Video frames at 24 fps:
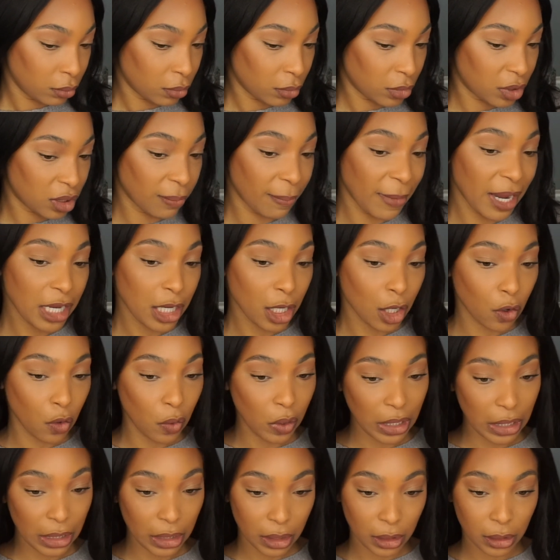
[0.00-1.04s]
To make it
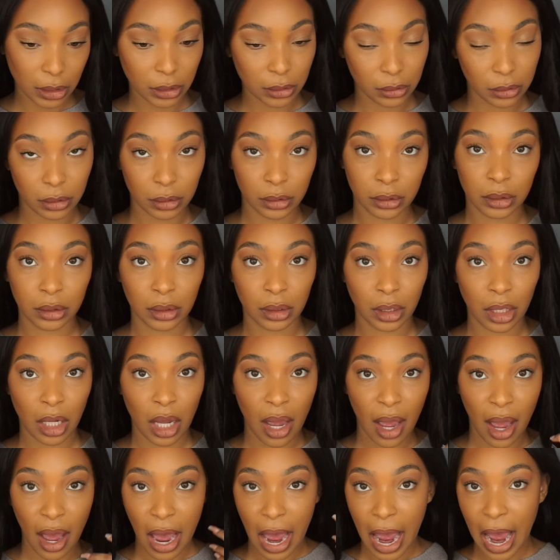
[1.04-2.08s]
quick,
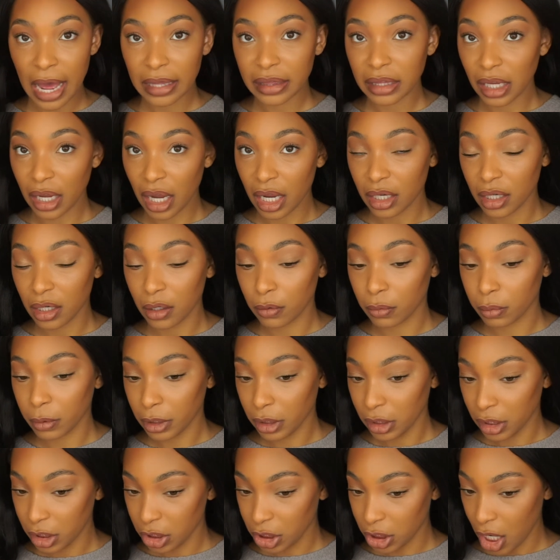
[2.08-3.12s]
I think I did a really
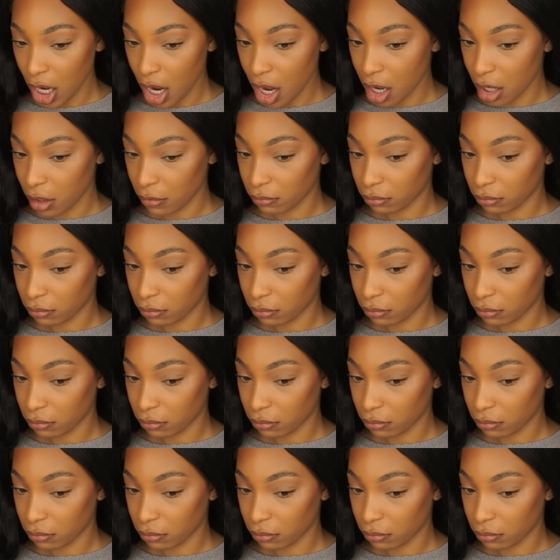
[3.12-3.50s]
good job.